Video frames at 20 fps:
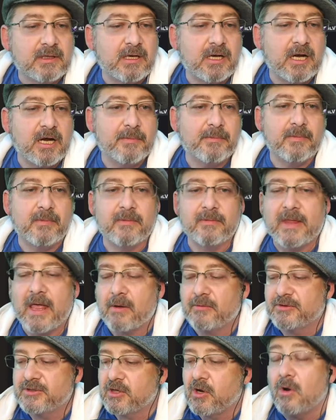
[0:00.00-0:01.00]

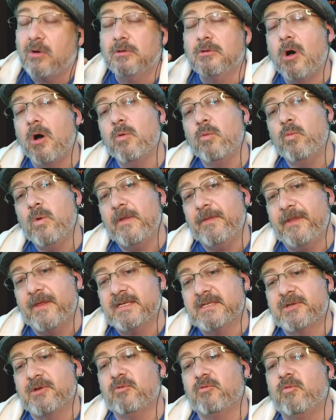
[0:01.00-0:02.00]
Now, to go along with
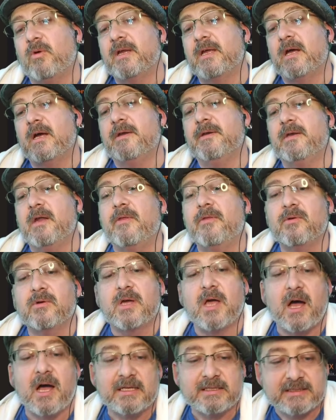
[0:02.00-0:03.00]
this, they're running another
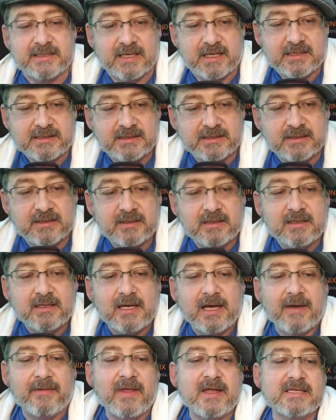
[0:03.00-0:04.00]
contest,
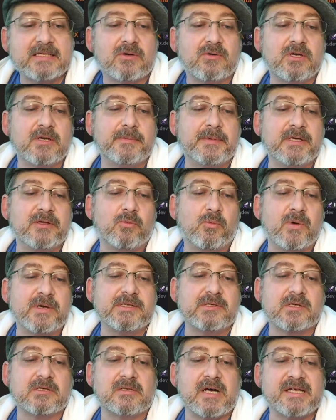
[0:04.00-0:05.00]
and that's going to be the
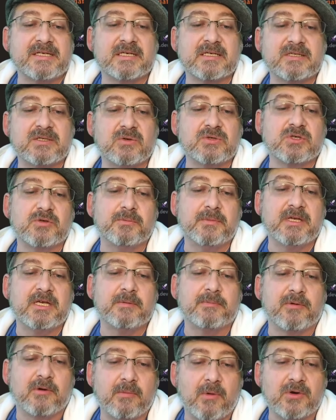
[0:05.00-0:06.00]
Winter Classic social
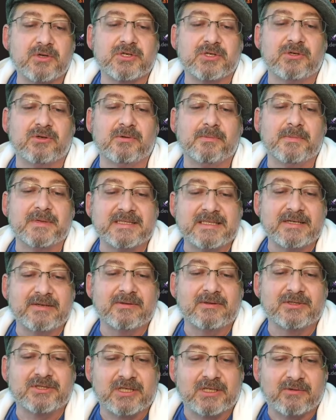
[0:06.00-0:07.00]
media promotional
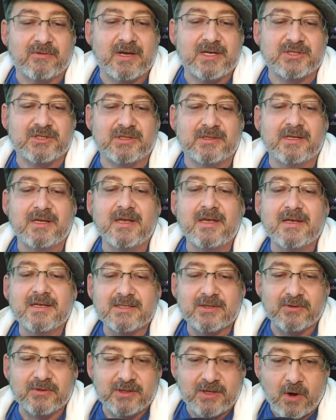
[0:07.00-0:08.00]
material generation,
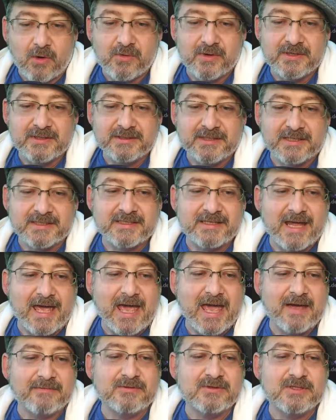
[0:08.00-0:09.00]
so Jotun doesn't
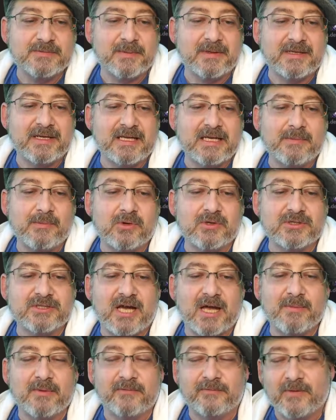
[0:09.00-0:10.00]
have to spend any more
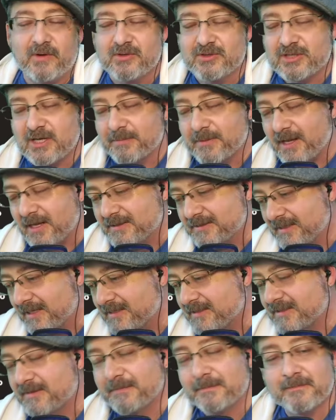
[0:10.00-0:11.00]
time in Photoshop
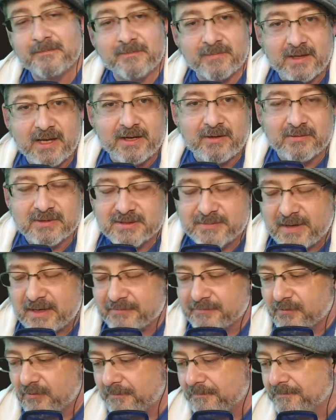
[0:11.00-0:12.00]
contest. I know it's a
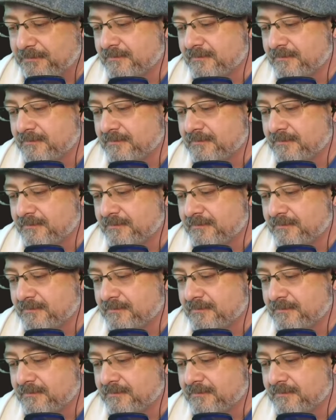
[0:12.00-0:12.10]
mouthful.